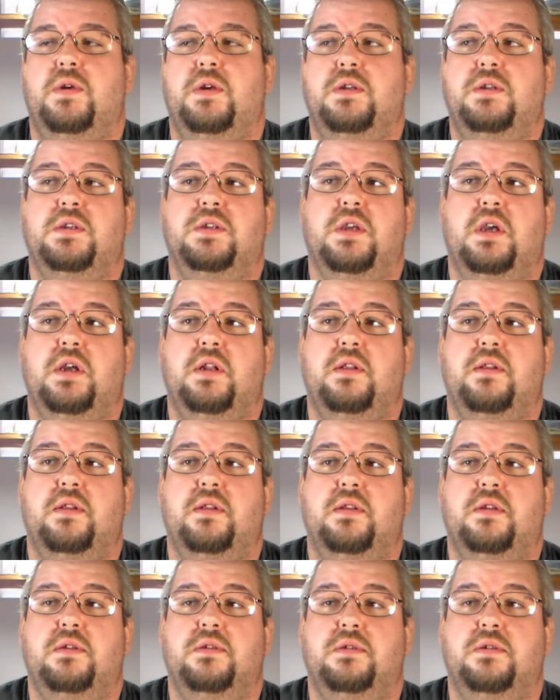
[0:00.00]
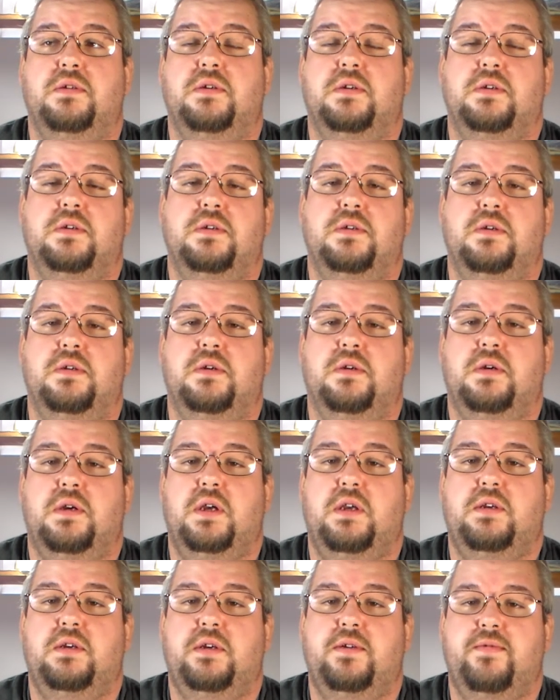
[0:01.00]
The inside of the tint's nice.
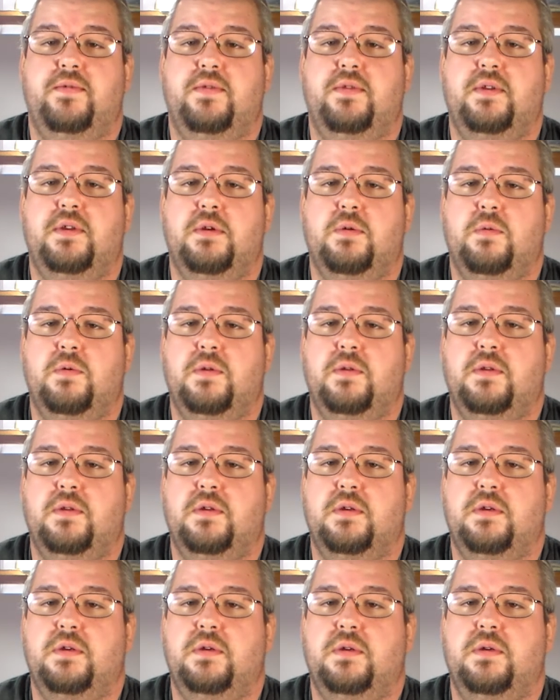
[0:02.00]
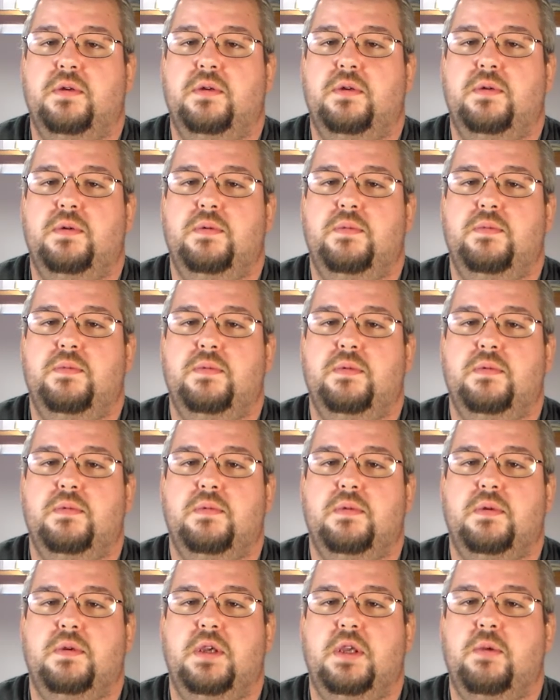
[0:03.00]
I have a thing with
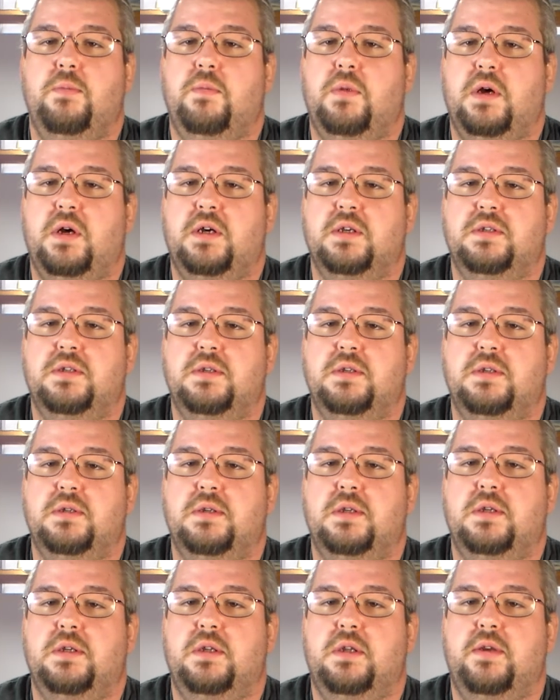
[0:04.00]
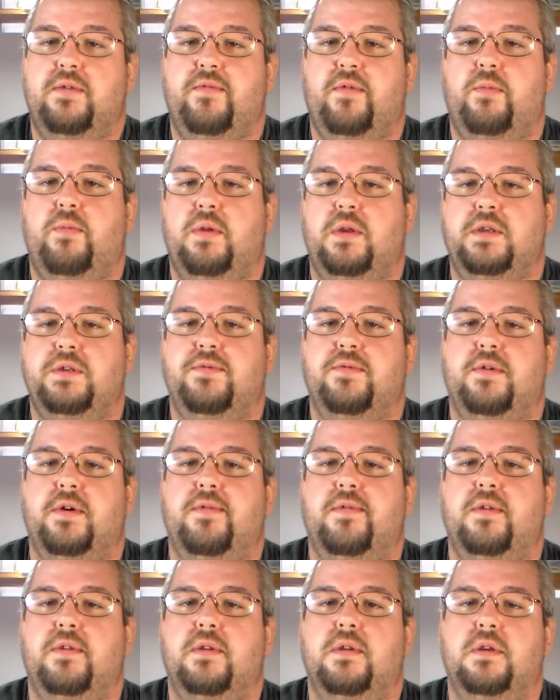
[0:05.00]
game boxes that have a place
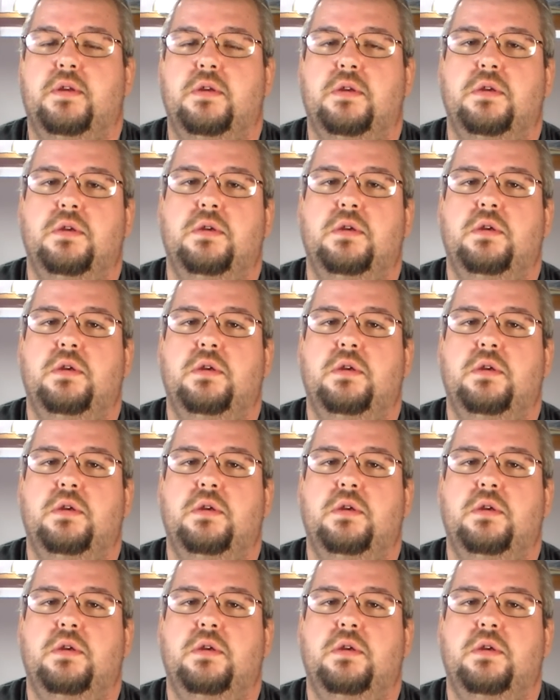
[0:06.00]
for everything.